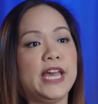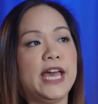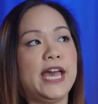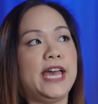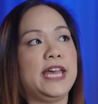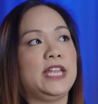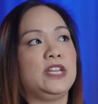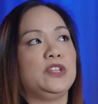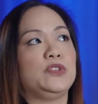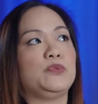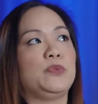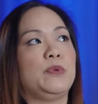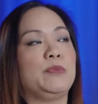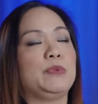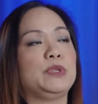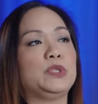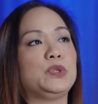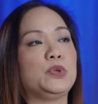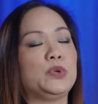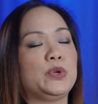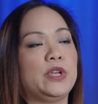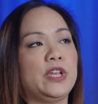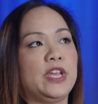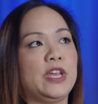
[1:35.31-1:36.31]
And when we're
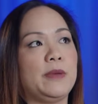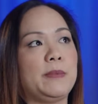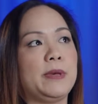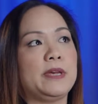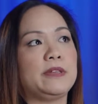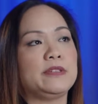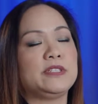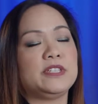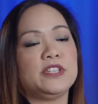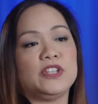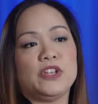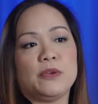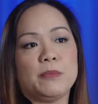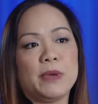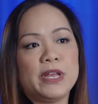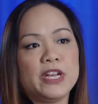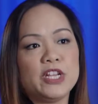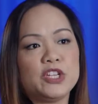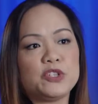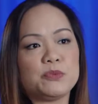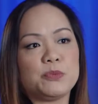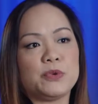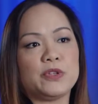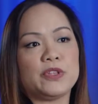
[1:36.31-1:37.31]
talking about senior
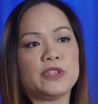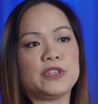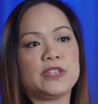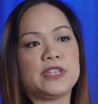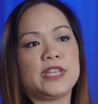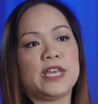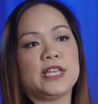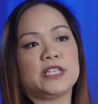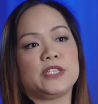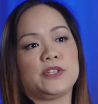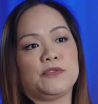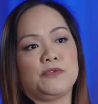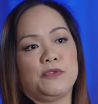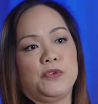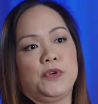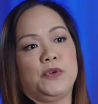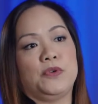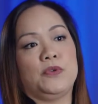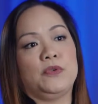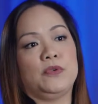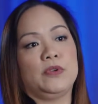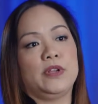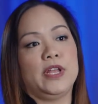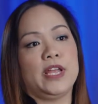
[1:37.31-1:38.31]
management, that's a
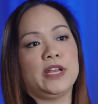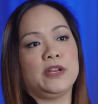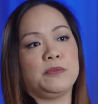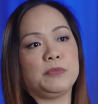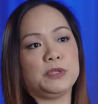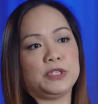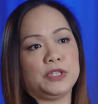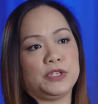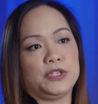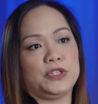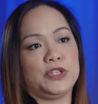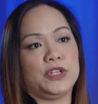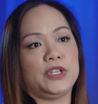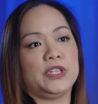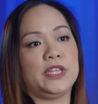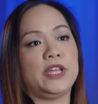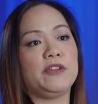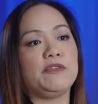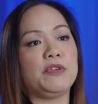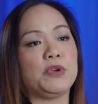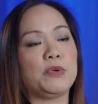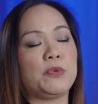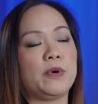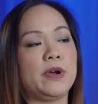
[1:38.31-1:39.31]
role and a position
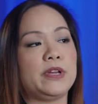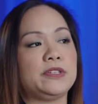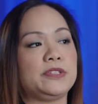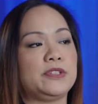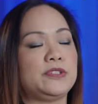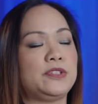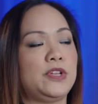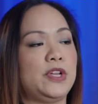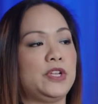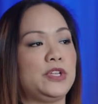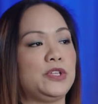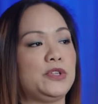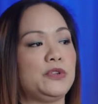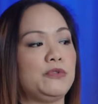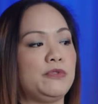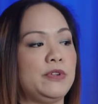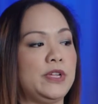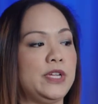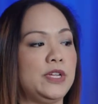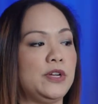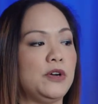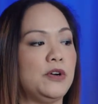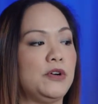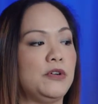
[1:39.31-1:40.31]
that requires a certain
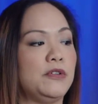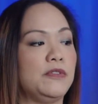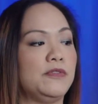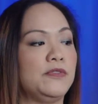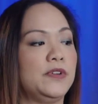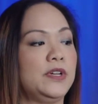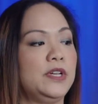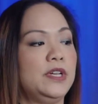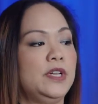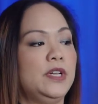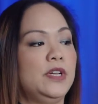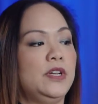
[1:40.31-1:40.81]
degree of